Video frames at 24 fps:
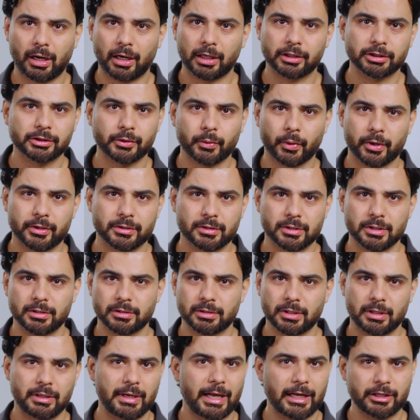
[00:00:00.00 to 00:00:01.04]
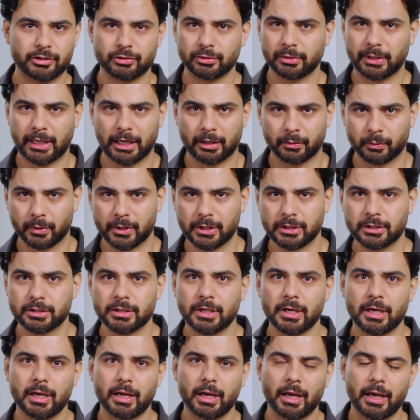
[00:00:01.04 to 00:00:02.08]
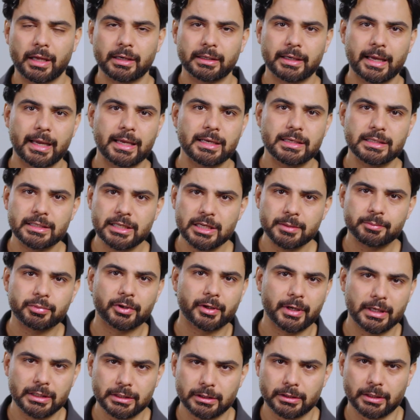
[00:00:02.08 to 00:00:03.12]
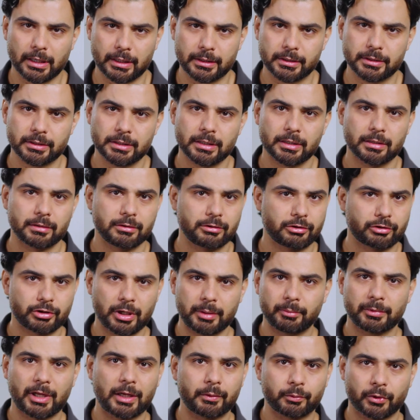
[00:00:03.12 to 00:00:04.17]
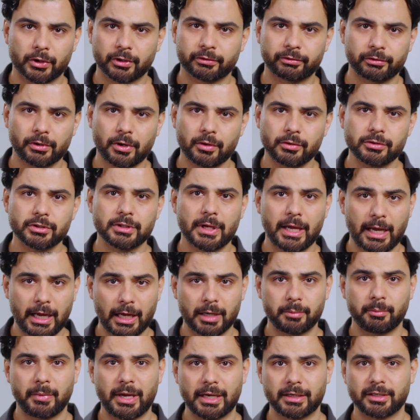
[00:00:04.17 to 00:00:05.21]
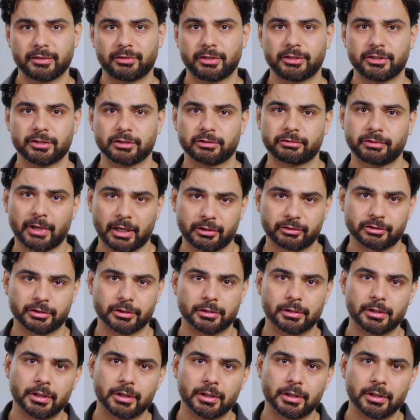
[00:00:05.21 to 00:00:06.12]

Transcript: ask questions in natural language, and gain deeper insights, streamline workflows, and make decisions faster.